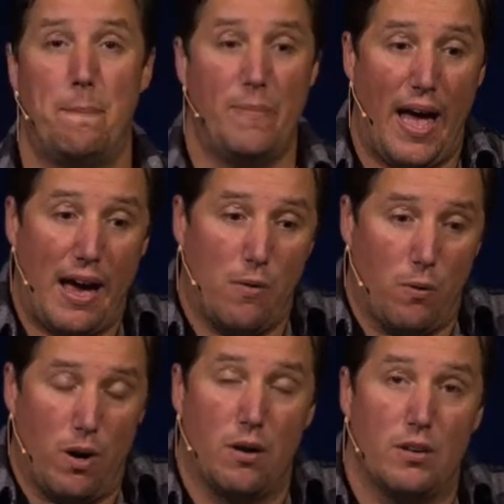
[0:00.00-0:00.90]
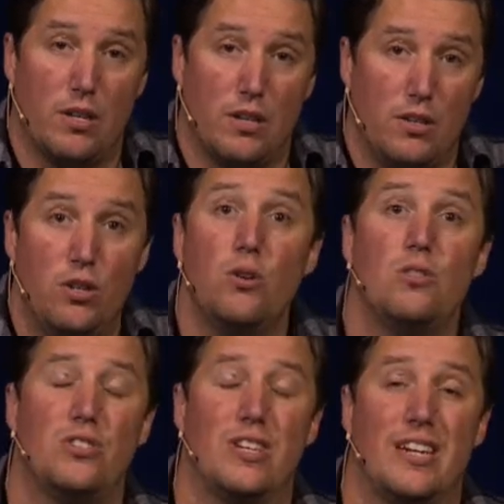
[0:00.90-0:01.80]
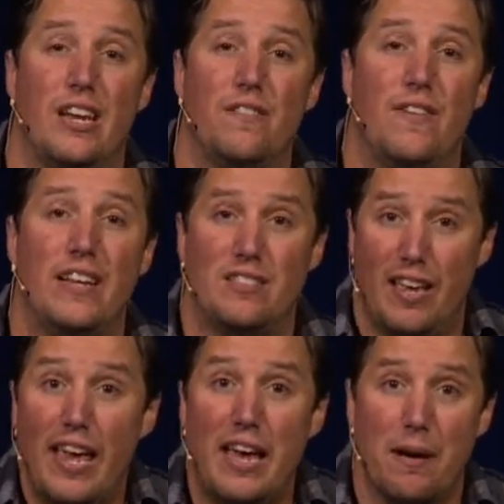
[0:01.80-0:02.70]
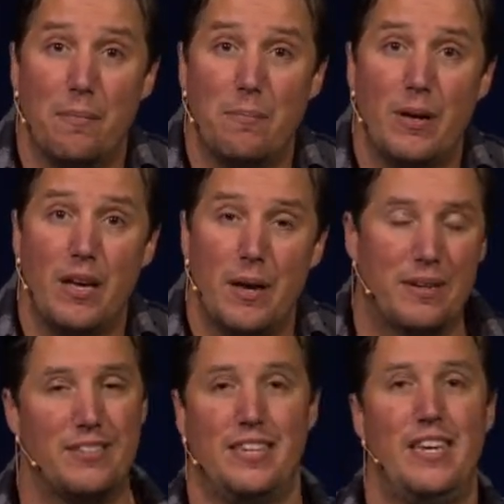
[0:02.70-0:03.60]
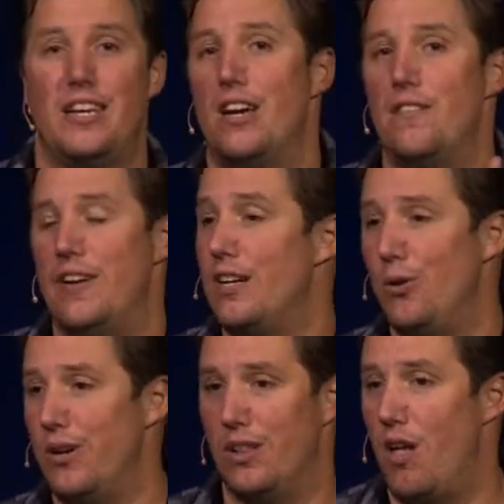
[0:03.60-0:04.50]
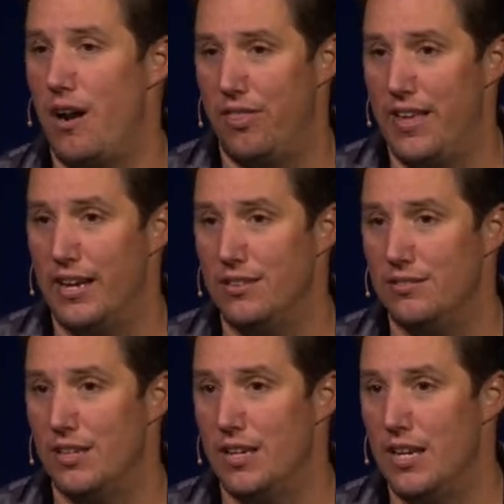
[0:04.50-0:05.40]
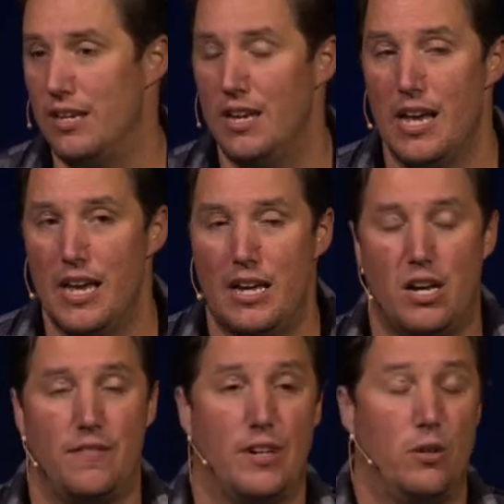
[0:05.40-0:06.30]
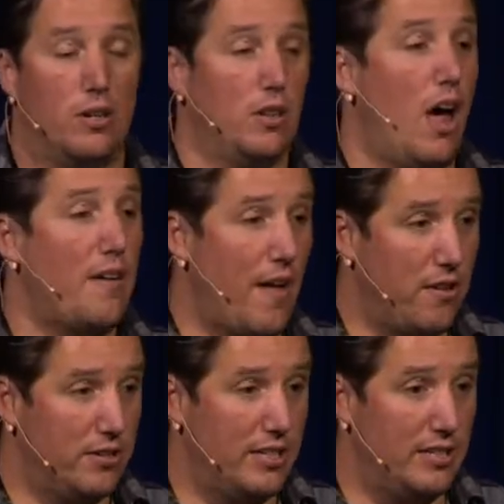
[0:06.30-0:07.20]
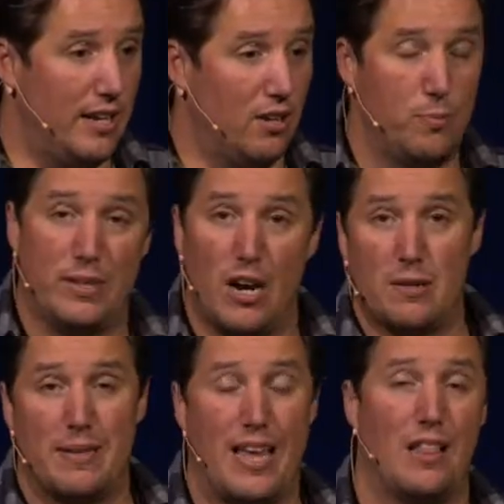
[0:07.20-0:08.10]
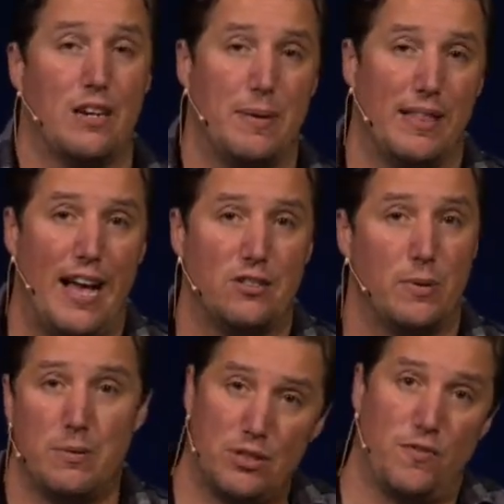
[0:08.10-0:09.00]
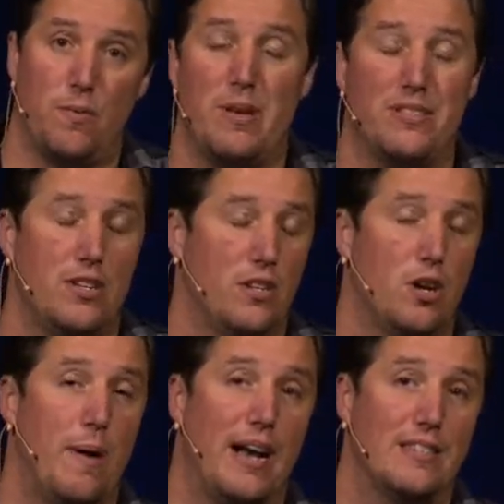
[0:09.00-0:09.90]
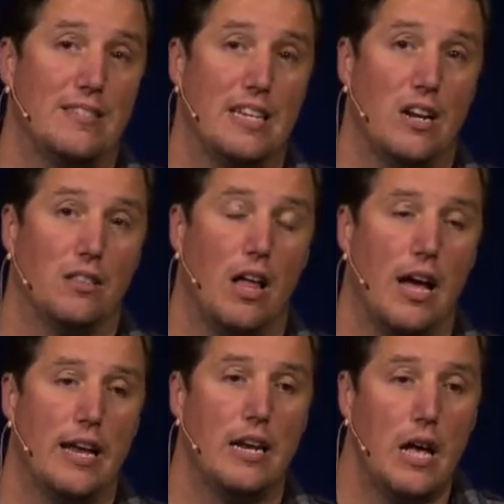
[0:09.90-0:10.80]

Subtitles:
that were used to convince him. See, he could have included a lot of things. He could have included a lot of other details. We talked about that a little bit last week, which if you missed it, you can go back and see it online.